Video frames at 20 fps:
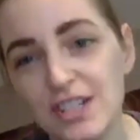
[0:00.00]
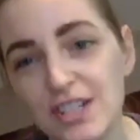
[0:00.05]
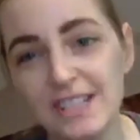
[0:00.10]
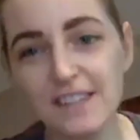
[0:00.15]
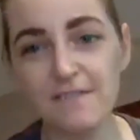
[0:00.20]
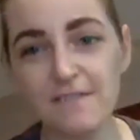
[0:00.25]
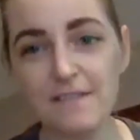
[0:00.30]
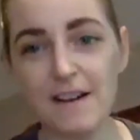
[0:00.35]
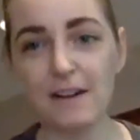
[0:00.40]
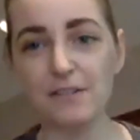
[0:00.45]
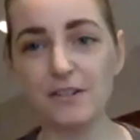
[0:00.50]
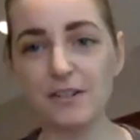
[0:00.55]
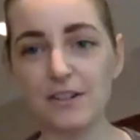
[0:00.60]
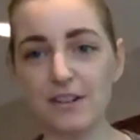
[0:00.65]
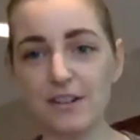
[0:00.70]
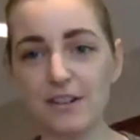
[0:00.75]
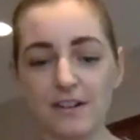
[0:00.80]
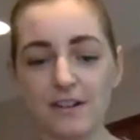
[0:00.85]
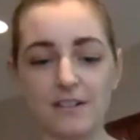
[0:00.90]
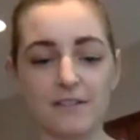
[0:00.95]
the
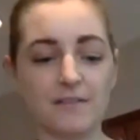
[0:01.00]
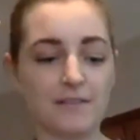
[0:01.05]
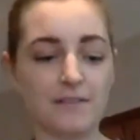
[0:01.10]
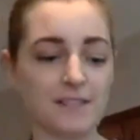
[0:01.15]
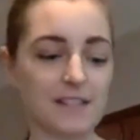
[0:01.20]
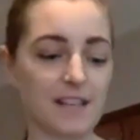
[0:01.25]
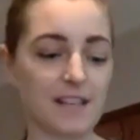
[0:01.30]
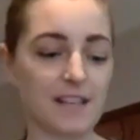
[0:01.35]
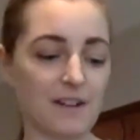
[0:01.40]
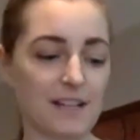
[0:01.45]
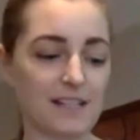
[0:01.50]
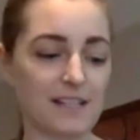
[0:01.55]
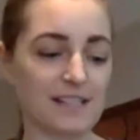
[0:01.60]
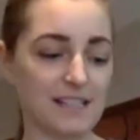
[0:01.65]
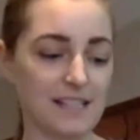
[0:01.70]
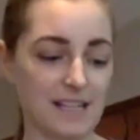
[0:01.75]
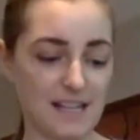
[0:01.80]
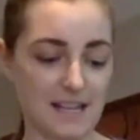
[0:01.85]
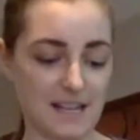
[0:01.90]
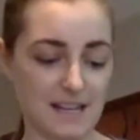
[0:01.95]
founder of
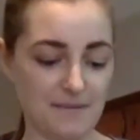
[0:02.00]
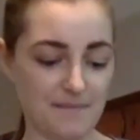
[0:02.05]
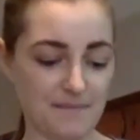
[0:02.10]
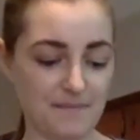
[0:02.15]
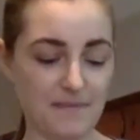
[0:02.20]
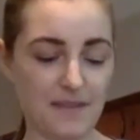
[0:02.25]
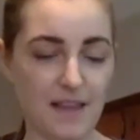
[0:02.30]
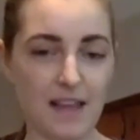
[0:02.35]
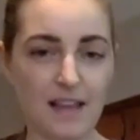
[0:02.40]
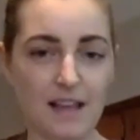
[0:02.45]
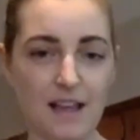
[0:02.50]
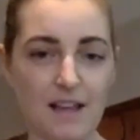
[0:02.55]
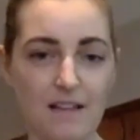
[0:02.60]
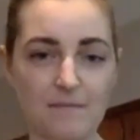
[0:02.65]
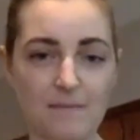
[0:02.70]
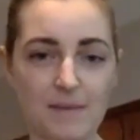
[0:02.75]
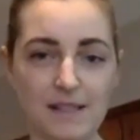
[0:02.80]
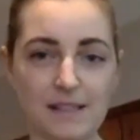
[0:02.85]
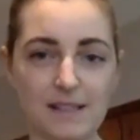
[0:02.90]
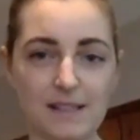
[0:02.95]
and gave
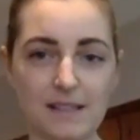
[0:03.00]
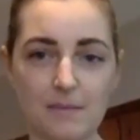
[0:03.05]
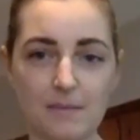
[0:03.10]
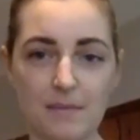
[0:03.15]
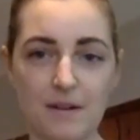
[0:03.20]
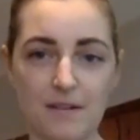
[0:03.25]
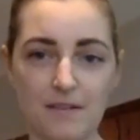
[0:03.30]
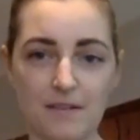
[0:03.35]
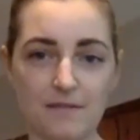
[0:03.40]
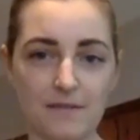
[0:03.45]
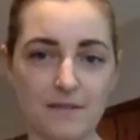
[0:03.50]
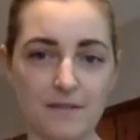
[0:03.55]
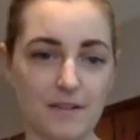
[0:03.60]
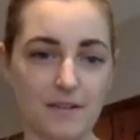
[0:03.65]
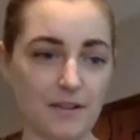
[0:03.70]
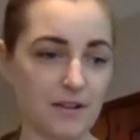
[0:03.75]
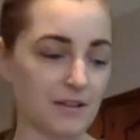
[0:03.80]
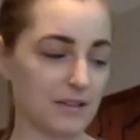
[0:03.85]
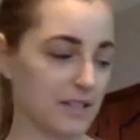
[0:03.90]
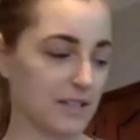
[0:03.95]
me some of
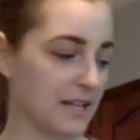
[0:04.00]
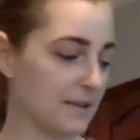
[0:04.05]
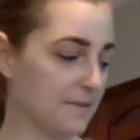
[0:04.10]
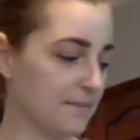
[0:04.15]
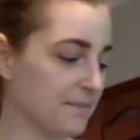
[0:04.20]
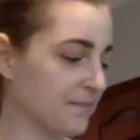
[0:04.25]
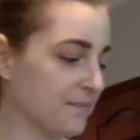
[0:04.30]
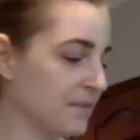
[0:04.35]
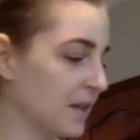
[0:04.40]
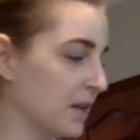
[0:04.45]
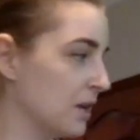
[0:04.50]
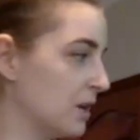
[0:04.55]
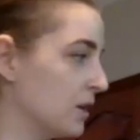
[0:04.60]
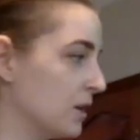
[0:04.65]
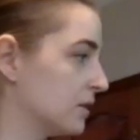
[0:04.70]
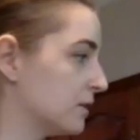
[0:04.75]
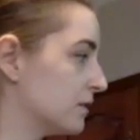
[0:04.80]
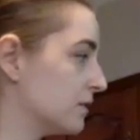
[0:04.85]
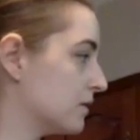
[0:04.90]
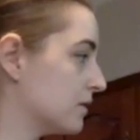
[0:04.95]
her tea.
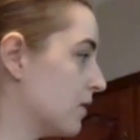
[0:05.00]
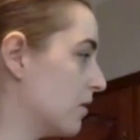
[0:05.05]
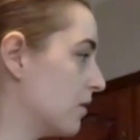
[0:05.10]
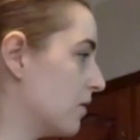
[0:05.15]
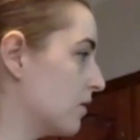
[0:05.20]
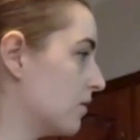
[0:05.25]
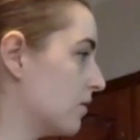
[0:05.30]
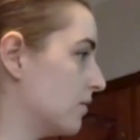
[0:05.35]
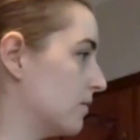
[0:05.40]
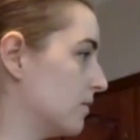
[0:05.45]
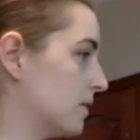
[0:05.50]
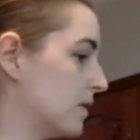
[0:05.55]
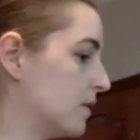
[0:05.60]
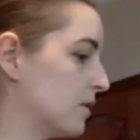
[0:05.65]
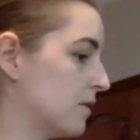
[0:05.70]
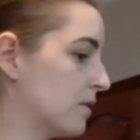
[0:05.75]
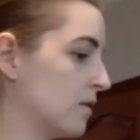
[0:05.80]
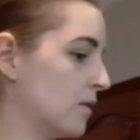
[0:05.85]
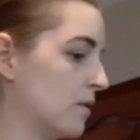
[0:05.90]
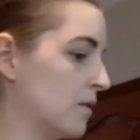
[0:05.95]
So
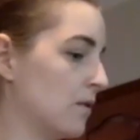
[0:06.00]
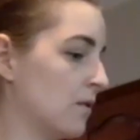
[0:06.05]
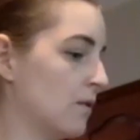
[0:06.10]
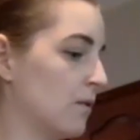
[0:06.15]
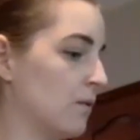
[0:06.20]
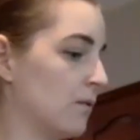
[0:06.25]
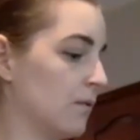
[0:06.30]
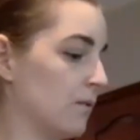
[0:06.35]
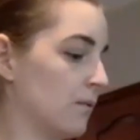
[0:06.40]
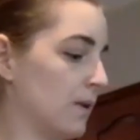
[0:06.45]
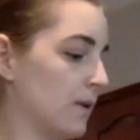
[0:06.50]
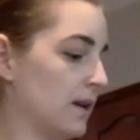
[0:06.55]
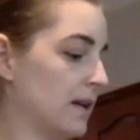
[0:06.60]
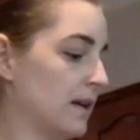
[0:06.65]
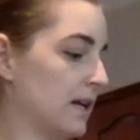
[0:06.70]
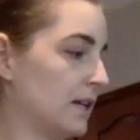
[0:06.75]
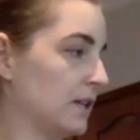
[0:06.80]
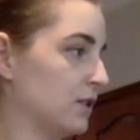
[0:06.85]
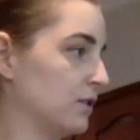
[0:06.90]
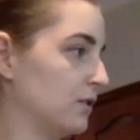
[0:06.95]
what
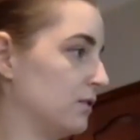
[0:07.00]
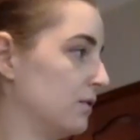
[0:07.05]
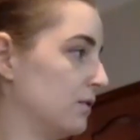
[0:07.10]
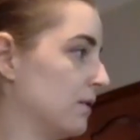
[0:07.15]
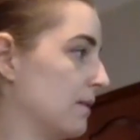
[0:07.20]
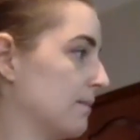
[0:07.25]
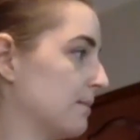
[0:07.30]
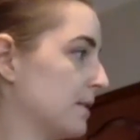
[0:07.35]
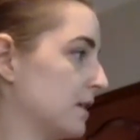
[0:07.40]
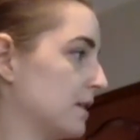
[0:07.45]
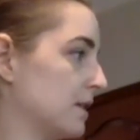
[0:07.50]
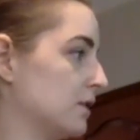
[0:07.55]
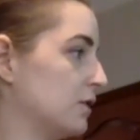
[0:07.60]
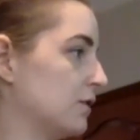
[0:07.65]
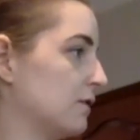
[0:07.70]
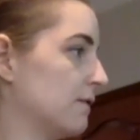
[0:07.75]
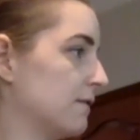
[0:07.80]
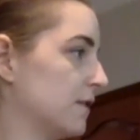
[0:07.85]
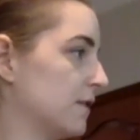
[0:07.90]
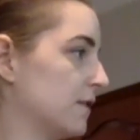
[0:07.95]
I am going to
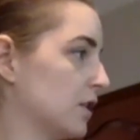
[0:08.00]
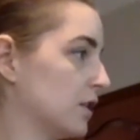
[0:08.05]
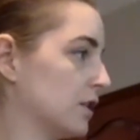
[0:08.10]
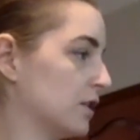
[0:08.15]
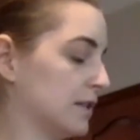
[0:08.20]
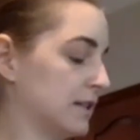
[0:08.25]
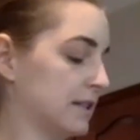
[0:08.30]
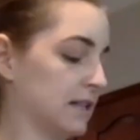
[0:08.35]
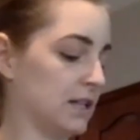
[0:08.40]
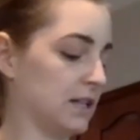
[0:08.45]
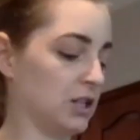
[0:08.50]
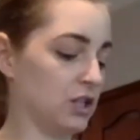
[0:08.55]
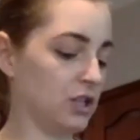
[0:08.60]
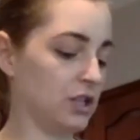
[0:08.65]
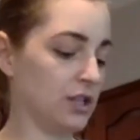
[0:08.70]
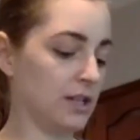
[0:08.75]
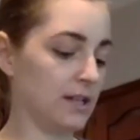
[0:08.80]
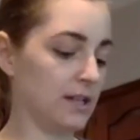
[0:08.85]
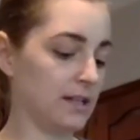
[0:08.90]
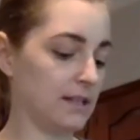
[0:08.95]
do first is
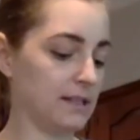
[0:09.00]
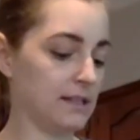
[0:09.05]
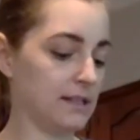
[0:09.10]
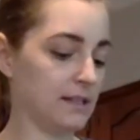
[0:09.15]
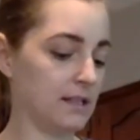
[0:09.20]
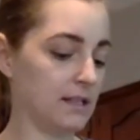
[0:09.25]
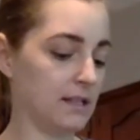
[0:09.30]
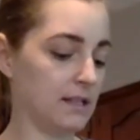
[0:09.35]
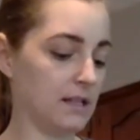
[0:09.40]
just